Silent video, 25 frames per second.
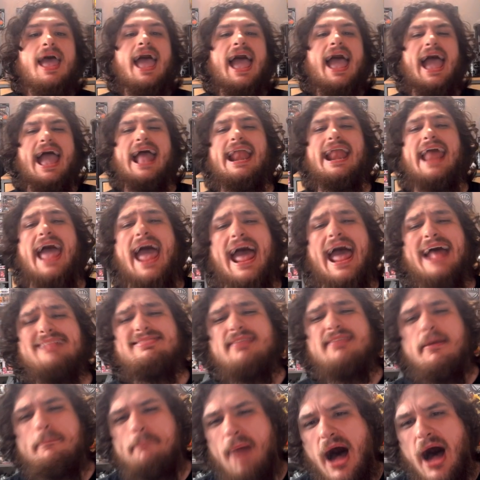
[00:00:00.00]
And at
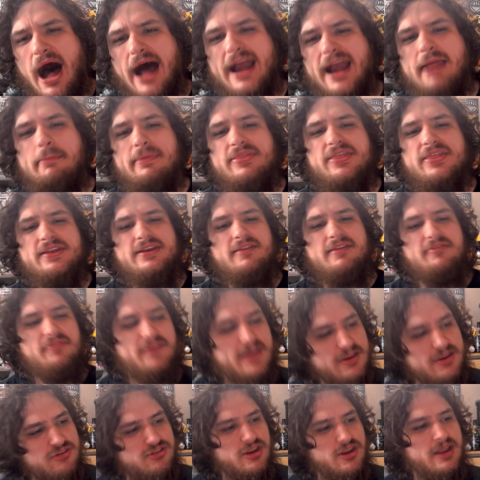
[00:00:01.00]
the bottom of the
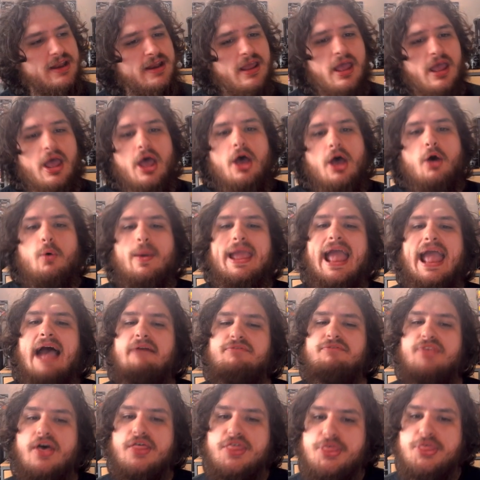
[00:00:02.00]
division, we
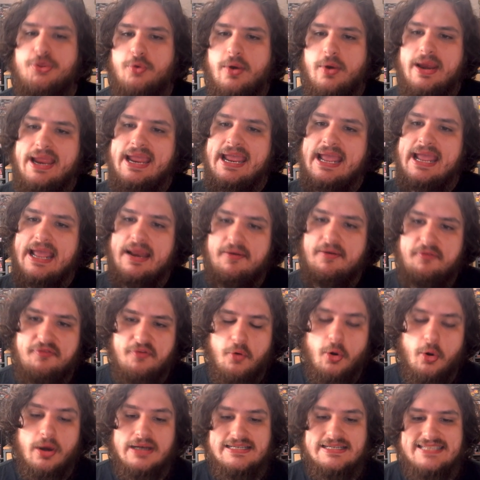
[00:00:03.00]
have the
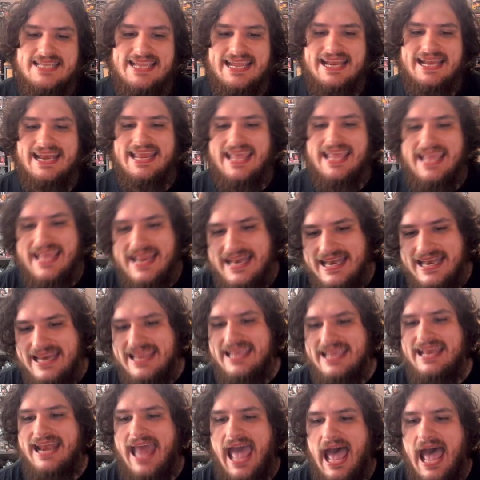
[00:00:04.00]
3-14
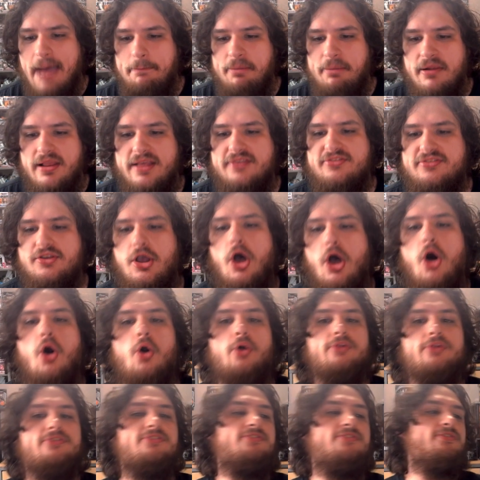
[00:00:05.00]
Indianapolis
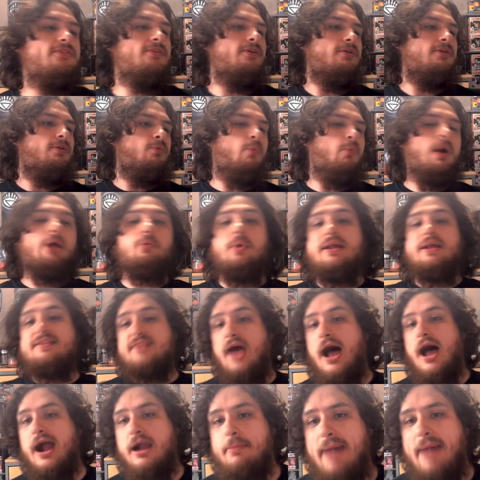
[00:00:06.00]
Colts. What did we
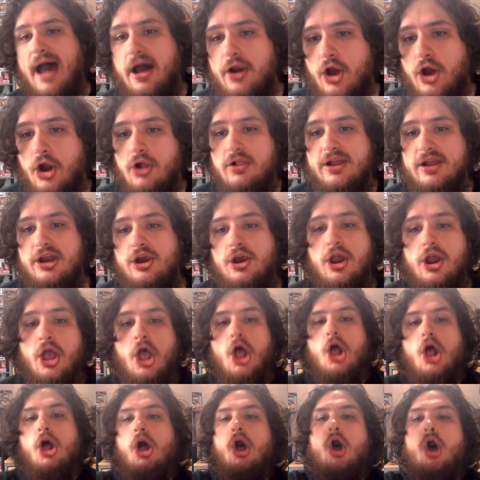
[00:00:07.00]
talk about earlier?
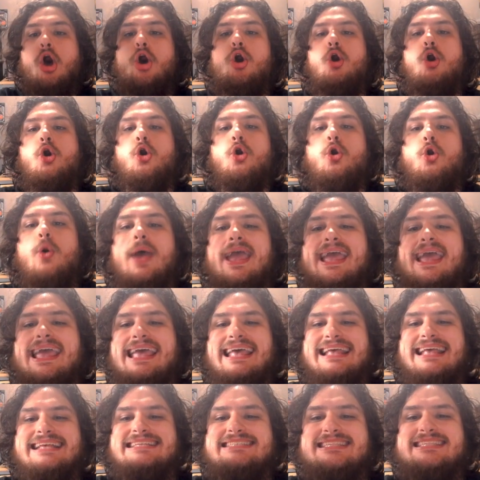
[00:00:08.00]
Who
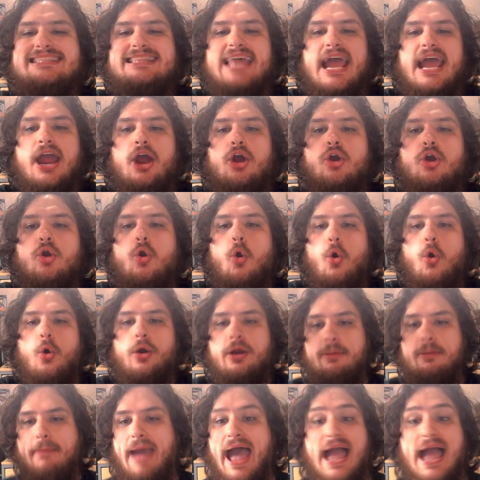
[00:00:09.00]
is their
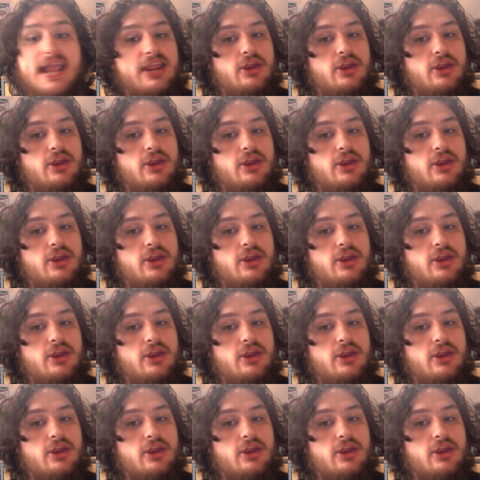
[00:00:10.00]
quarterback?